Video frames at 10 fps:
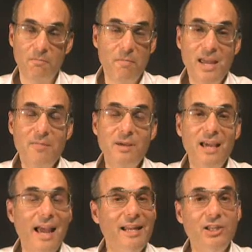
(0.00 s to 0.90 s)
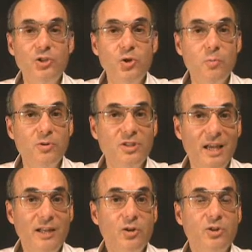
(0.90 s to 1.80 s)
Maybe
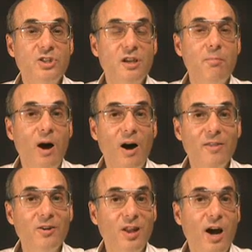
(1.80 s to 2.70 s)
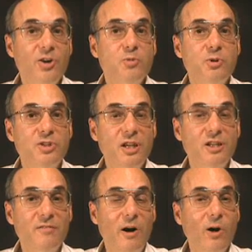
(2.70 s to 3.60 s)
82% or some other large
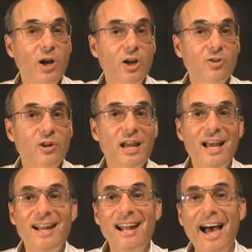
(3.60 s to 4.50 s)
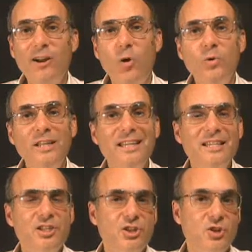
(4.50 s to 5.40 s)
percent of our country not only
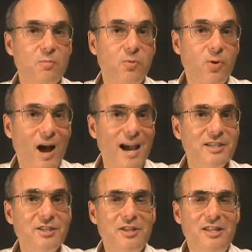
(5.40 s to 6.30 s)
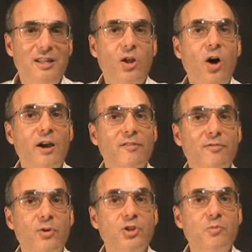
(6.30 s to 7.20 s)
isn't surprised that law
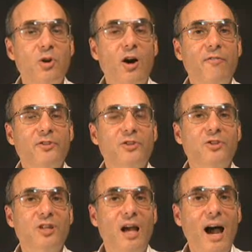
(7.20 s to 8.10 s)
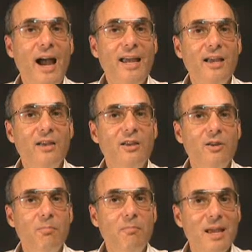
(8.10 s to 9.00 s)
enforcement officers lie,
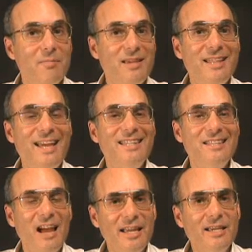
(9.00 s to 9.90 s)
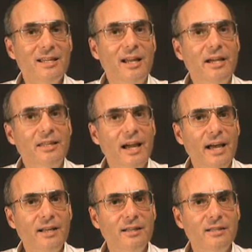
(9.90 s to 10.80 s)
maybe they like it like
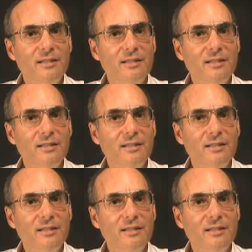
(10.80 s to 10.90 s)
that.